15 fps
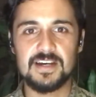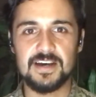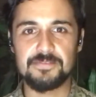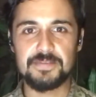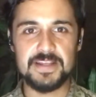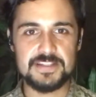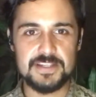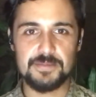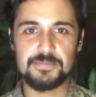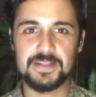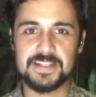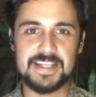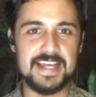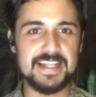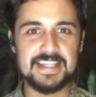that's something
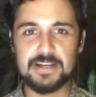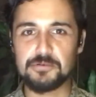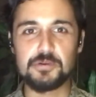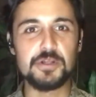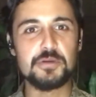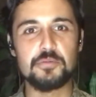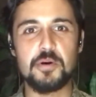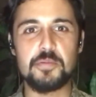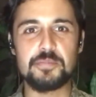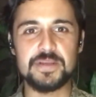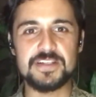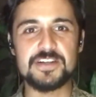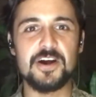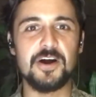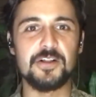that really won't be
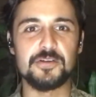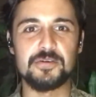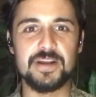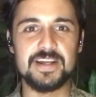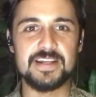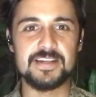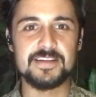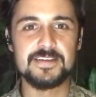tolerated.